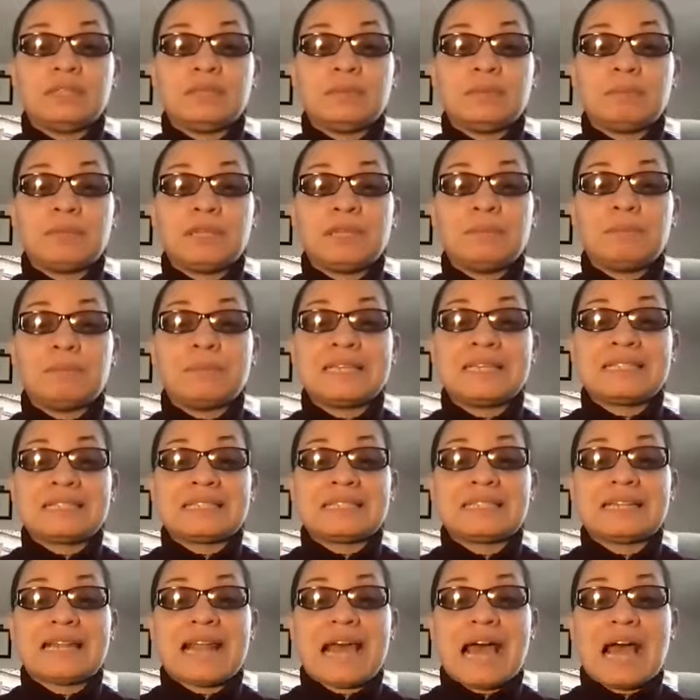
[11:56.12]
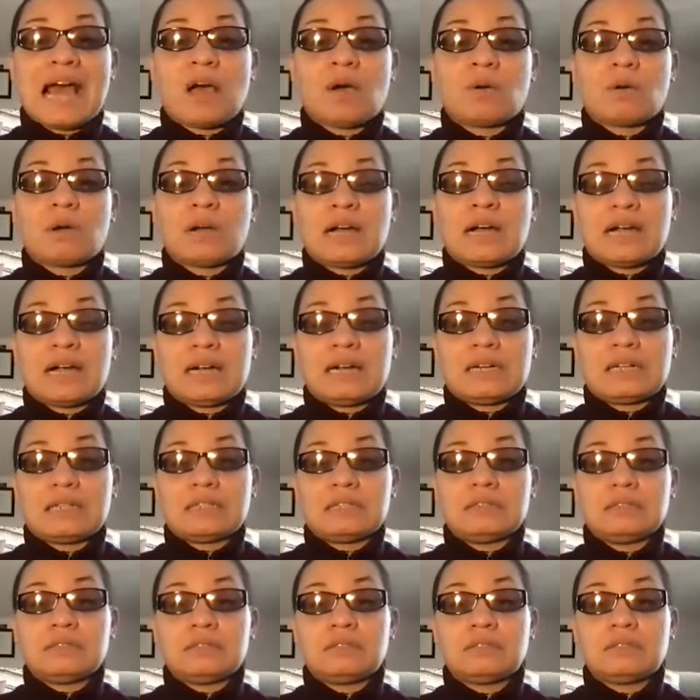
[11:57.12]
be missing out
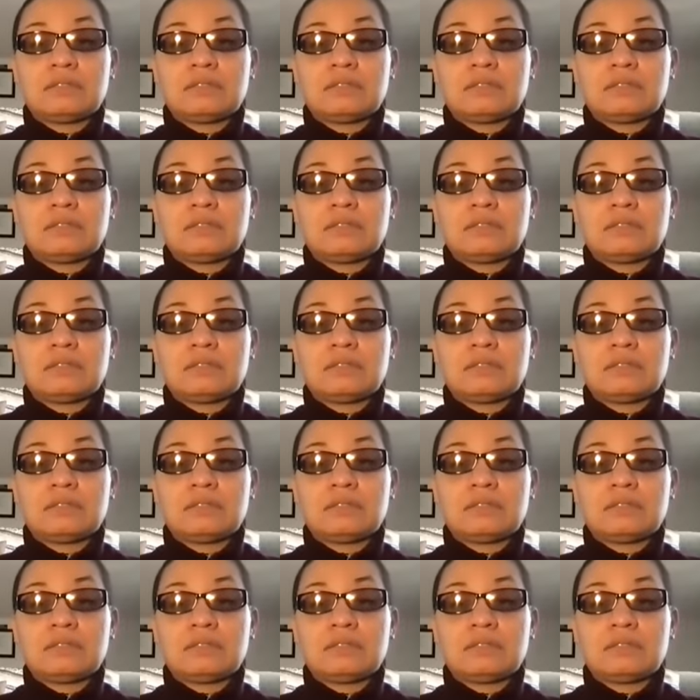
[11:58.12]
on